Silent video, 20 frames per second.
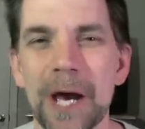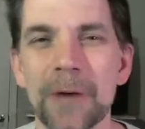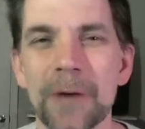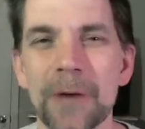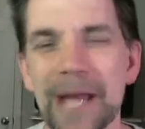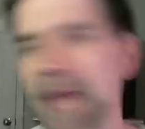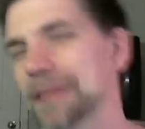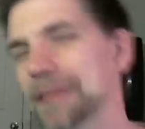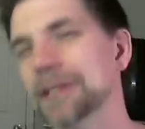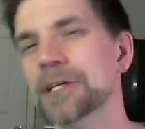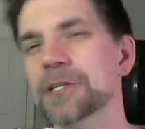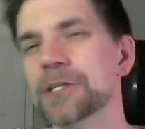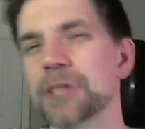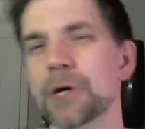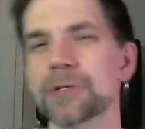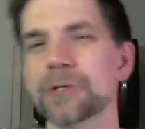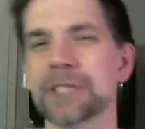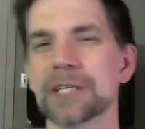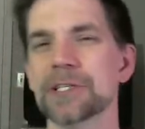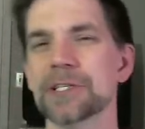reality
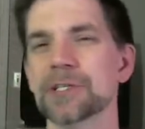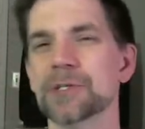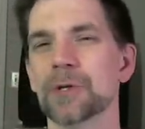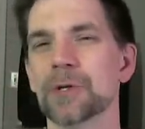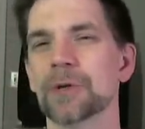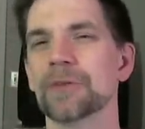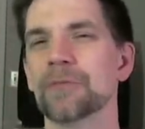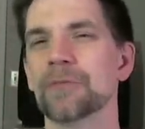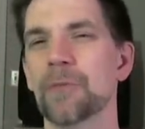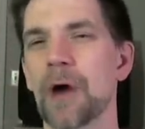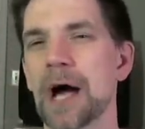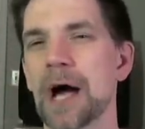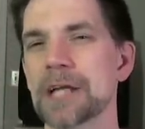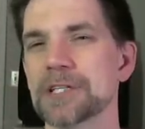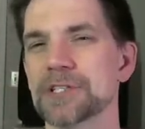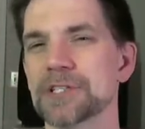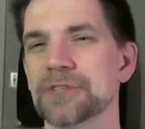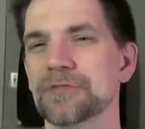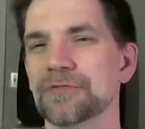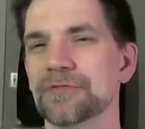shows that you sort of
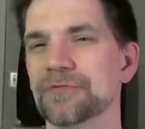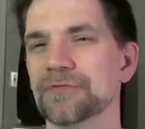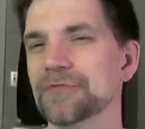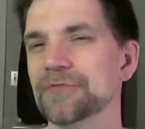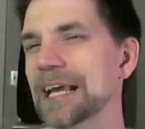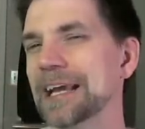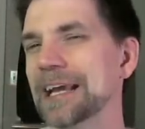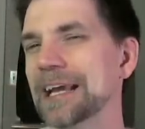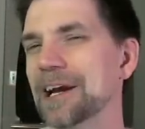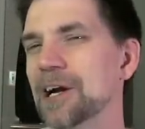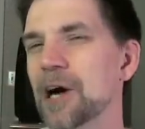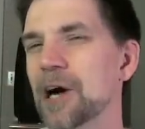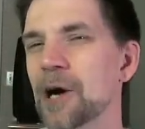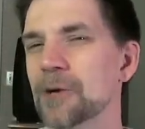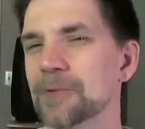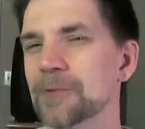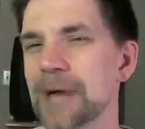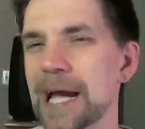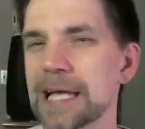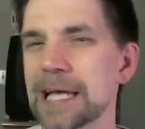watch like a
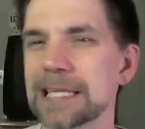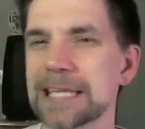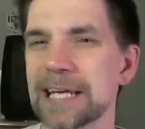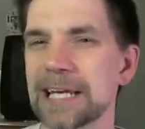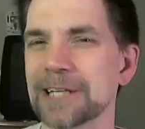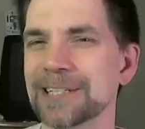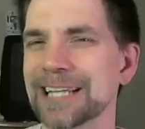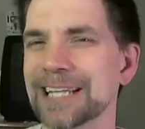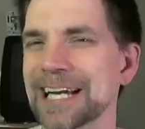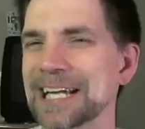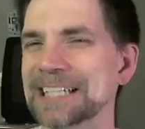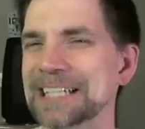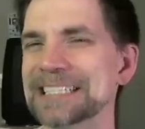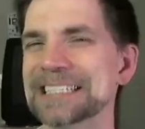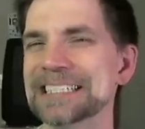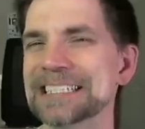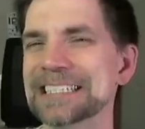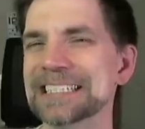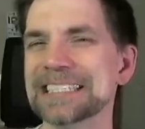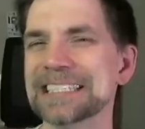car wreck that you're
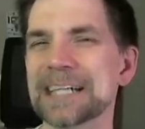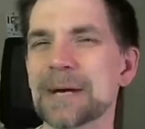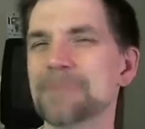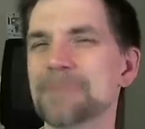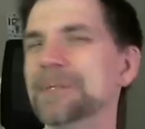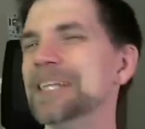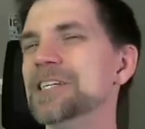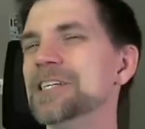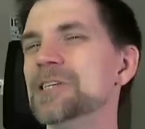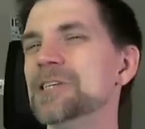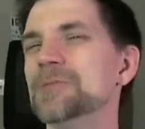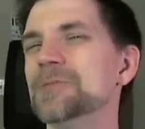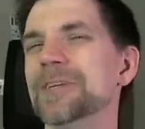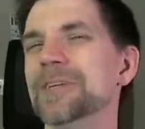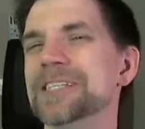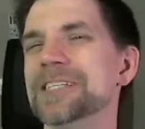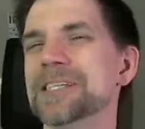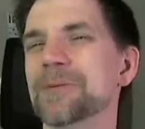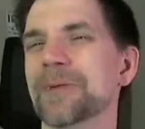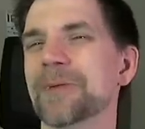like, but I just
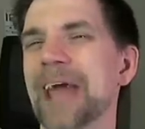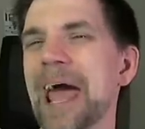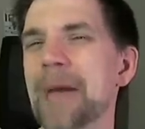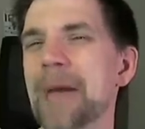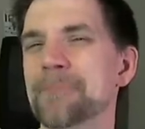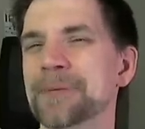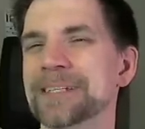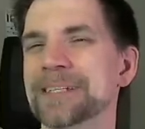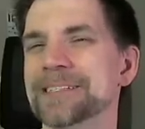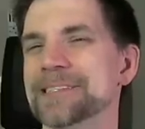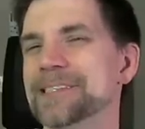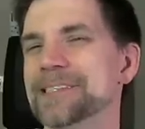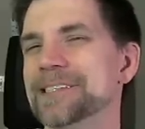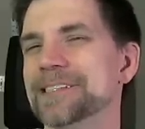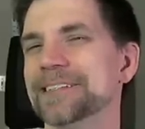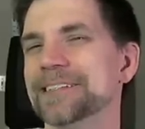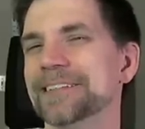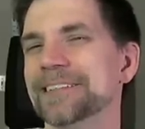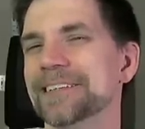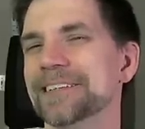want to see what
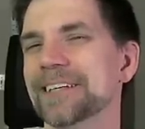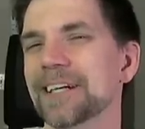happens.